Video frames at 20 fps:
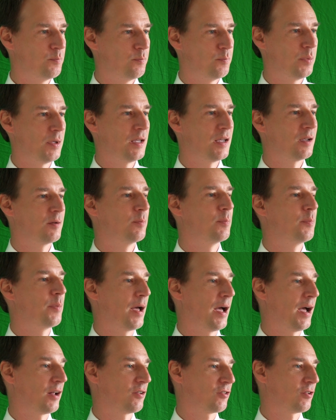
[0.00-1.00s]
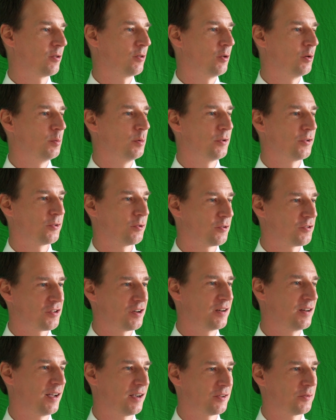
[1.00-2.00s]
big batch global search
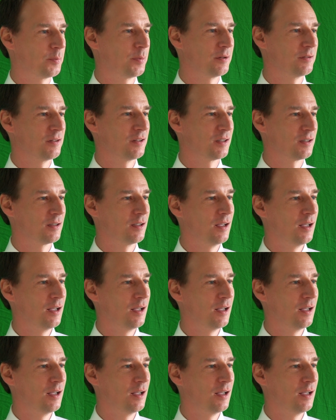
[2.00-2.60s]
index building.